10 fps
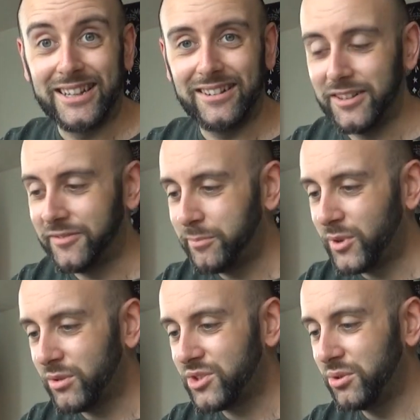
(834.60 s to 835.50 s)
kind of
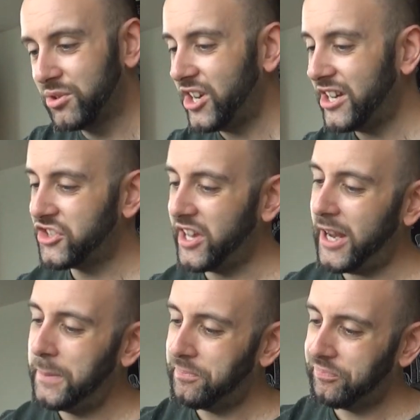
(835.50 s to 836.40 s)
got shortchanged
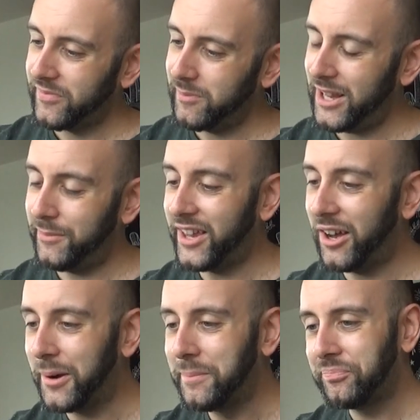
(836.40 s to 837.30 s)
there. But there we
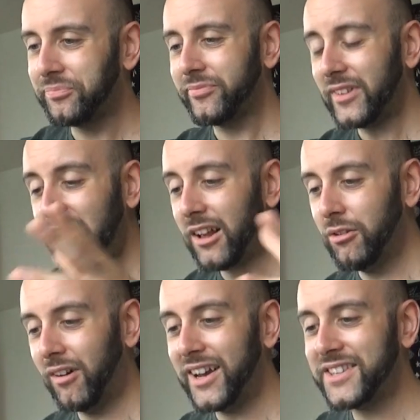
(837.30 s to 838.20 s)
go.
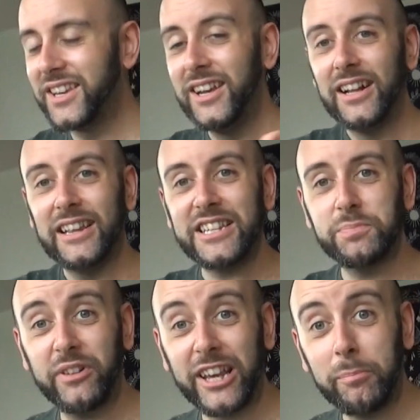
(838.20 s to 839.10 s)
Right,
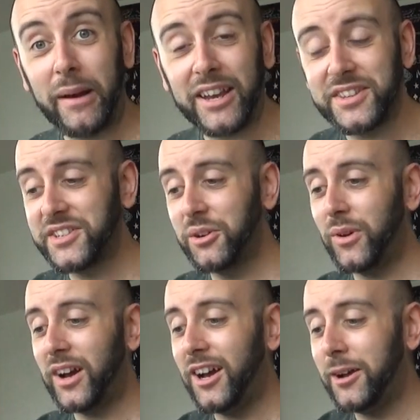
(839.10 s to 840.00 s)
let's bring it back
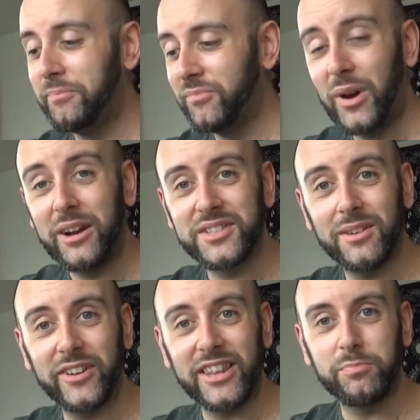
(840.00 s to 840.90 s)
to, um, well,
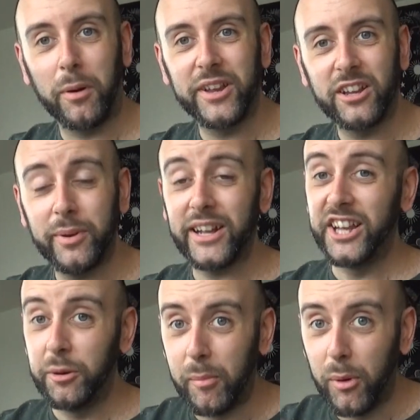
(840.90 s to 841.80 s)
something that's probably going to be a
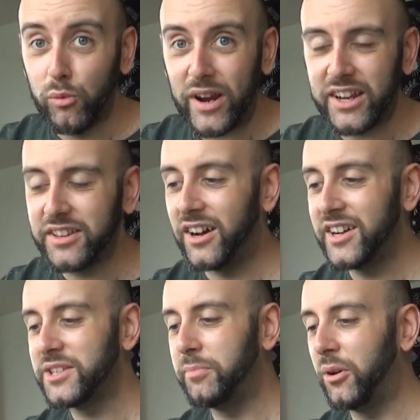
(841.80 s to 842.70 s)
little bit more
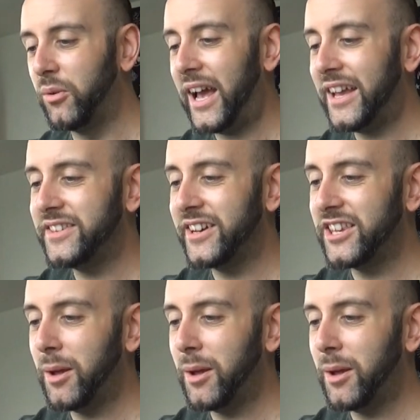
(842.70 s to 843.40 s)
recognisable. And uh, the